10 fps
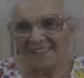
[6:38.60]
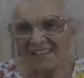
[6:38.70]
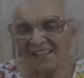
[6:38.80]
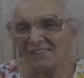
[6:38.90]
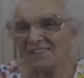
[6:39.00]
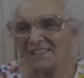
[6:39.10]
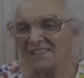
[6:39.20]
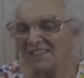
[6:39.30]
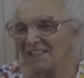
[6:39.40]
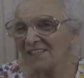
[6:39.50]
Everything
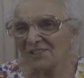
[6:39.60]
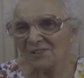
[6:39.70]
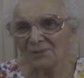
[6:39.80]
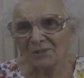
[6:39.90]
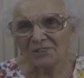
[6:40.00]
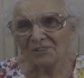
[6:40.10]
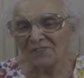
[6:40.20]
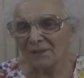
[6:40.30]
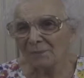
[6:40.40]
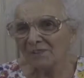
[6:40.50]
tastes good when your
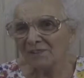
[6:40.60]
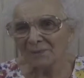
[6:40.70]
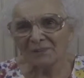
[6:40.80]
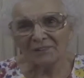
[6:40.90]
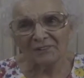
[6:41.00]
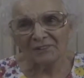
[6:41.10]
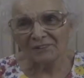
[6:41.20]
family's with you.